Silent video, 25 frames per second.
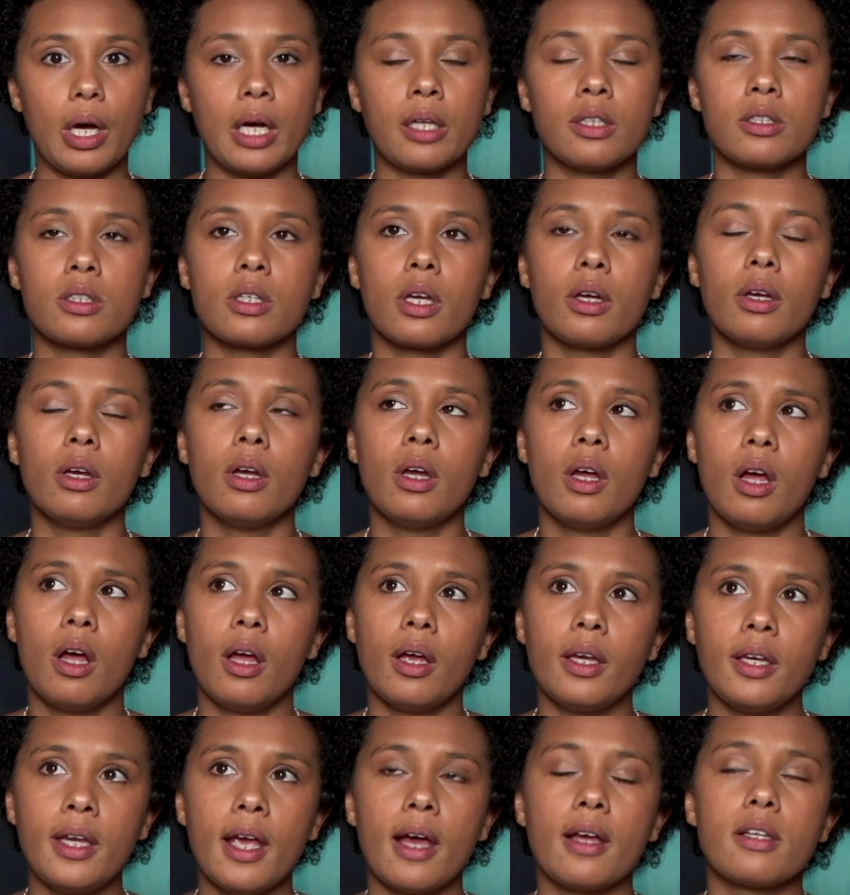And so,
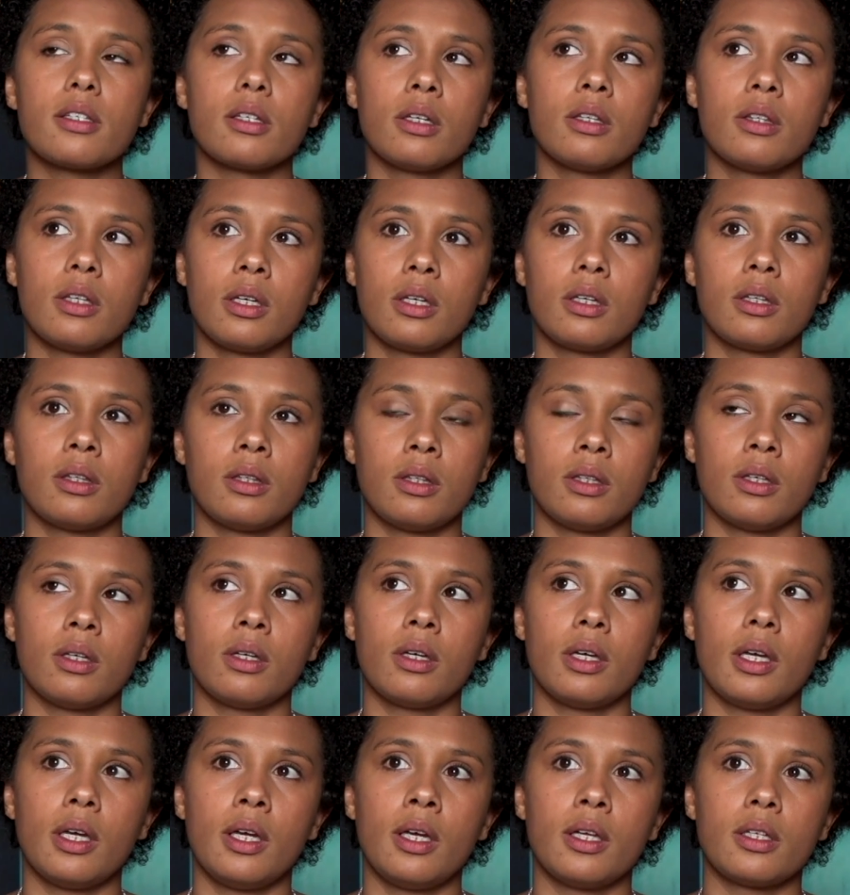yes, I think
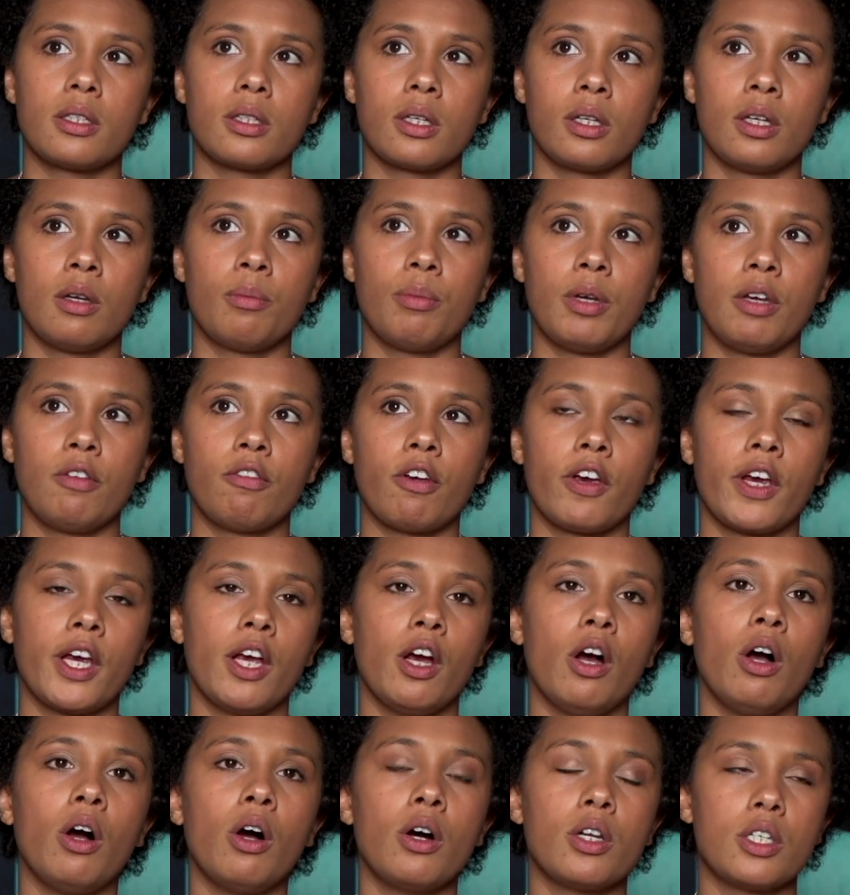that it's going to be very
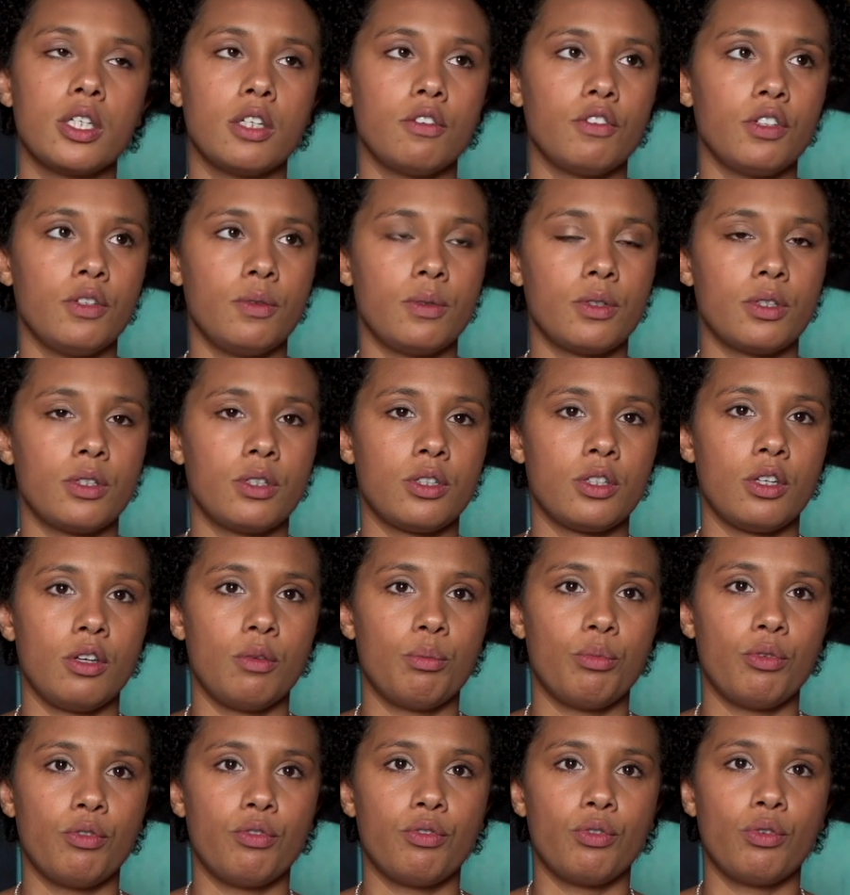hard if you were to do
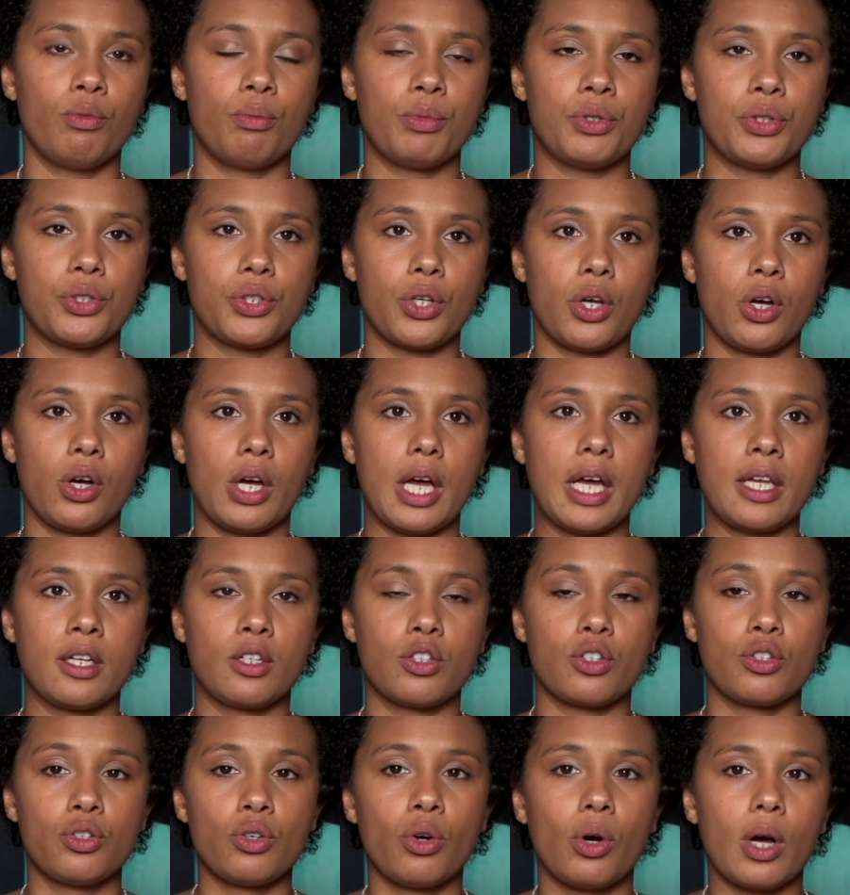performance art
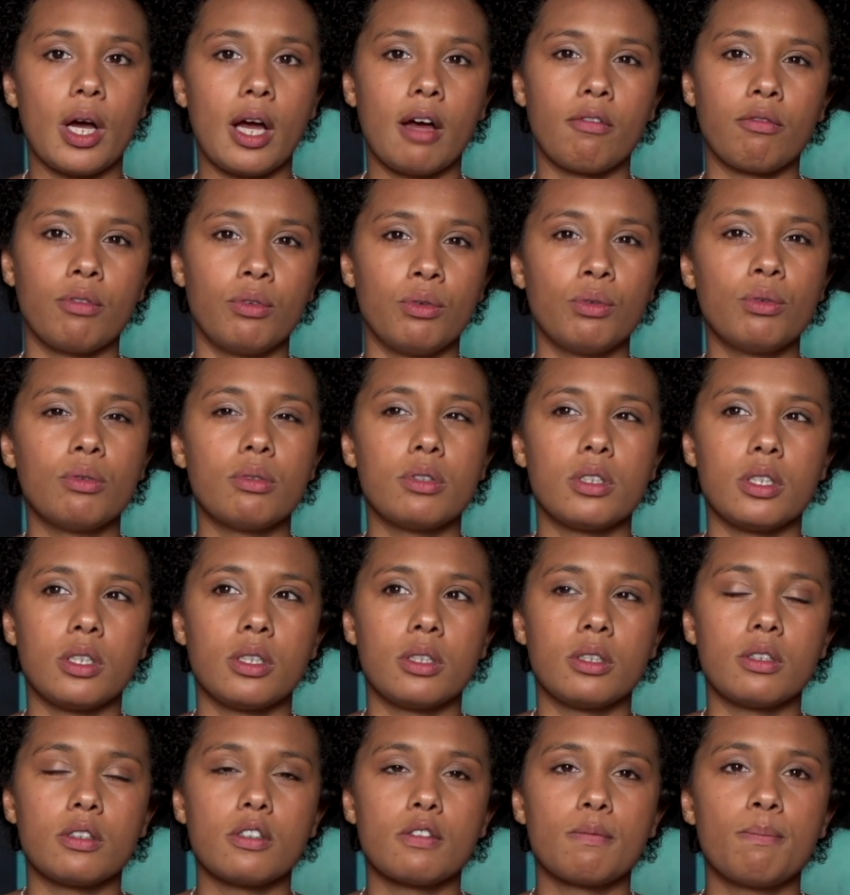and not have an
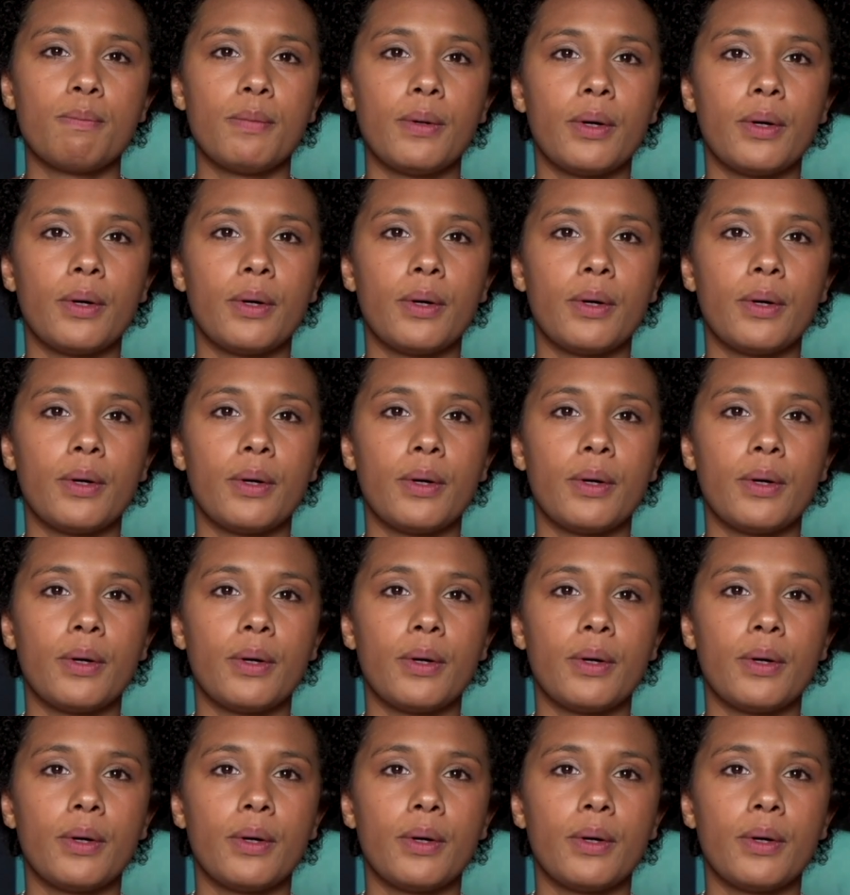audience.